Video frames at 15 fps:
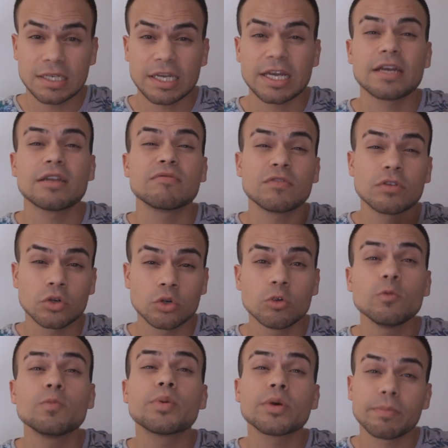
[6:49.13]
and kind of
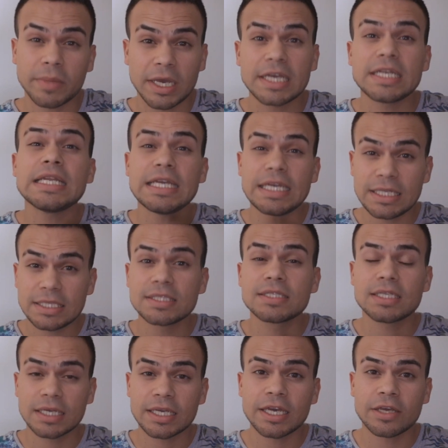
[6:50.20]
group my needs
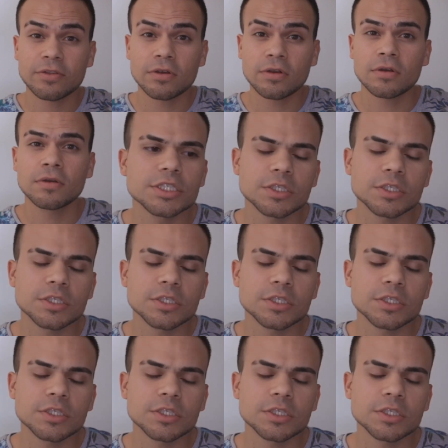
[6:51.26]
together.